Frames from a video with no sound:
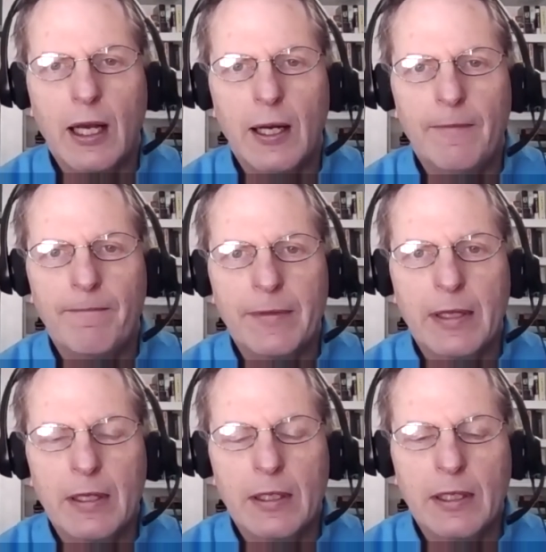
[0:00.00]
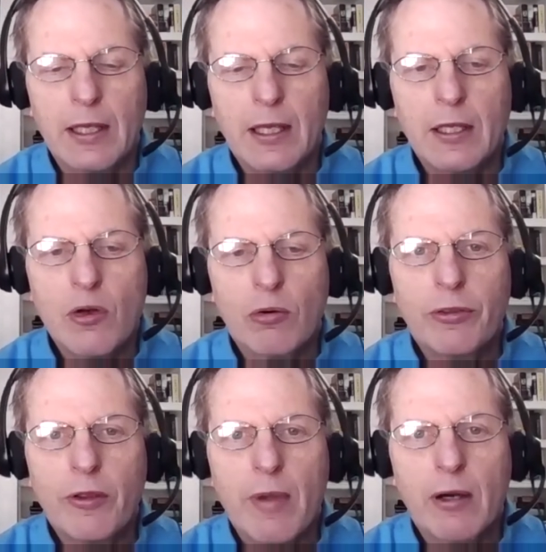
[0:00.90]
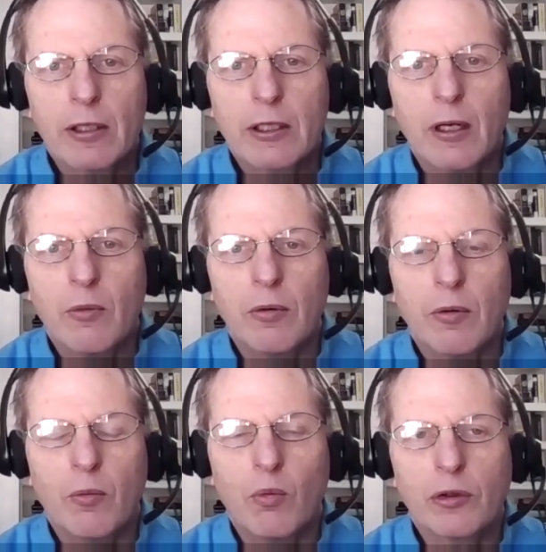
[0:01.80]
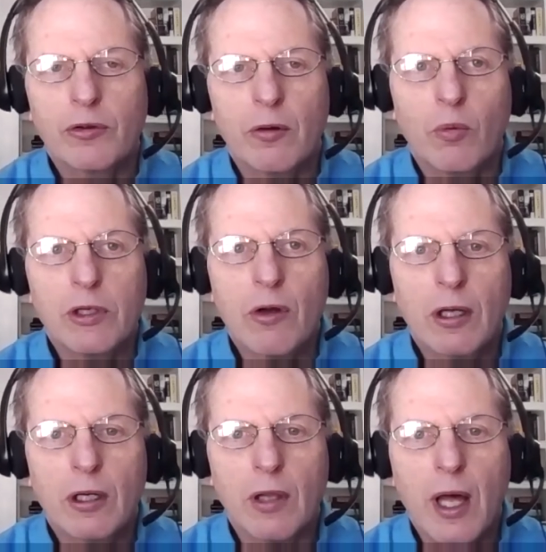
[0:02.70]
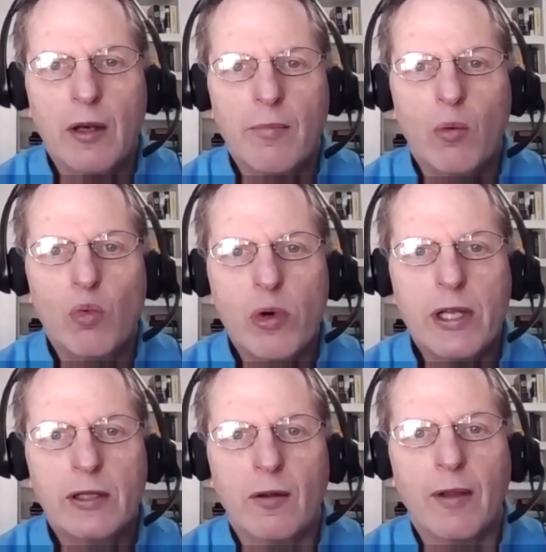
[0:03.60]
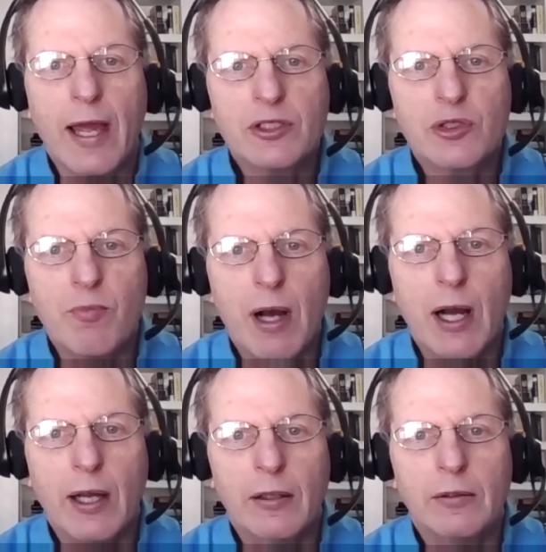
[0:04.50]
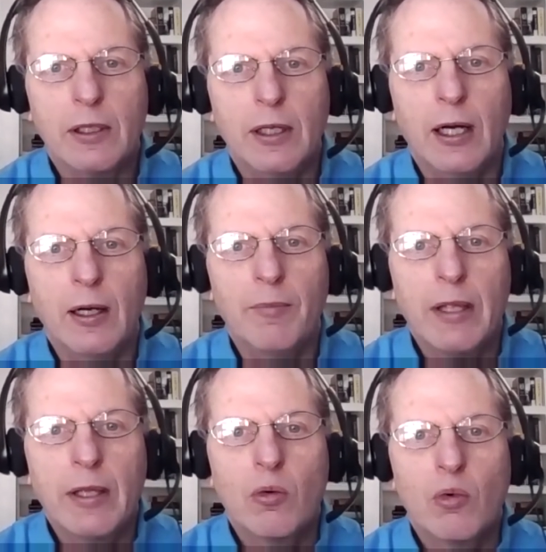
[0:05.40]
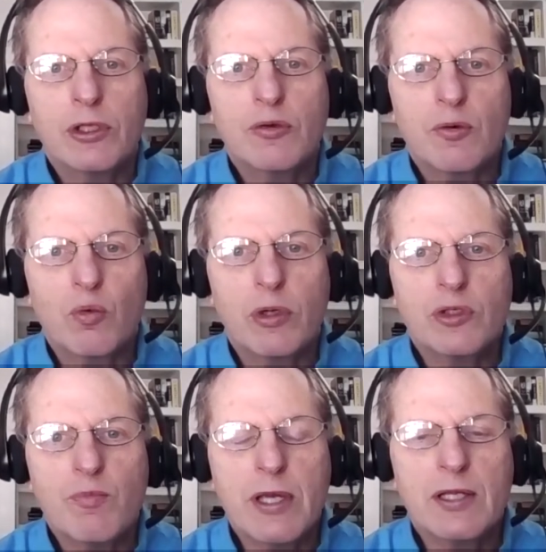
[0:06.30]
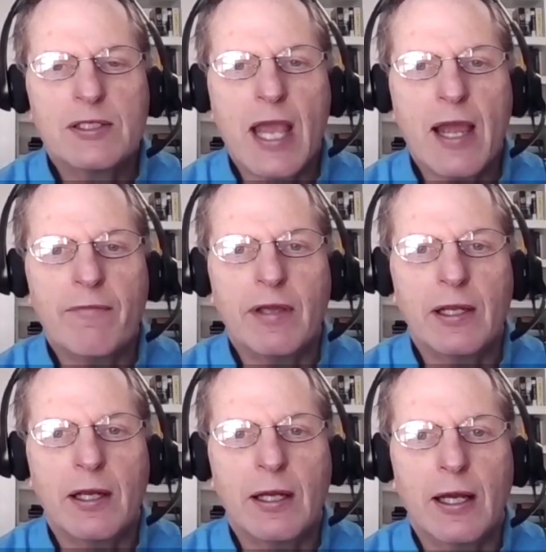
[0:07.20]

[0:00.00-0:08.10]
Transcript: Um, in North America, we talk a lot about winning the last mile, which means having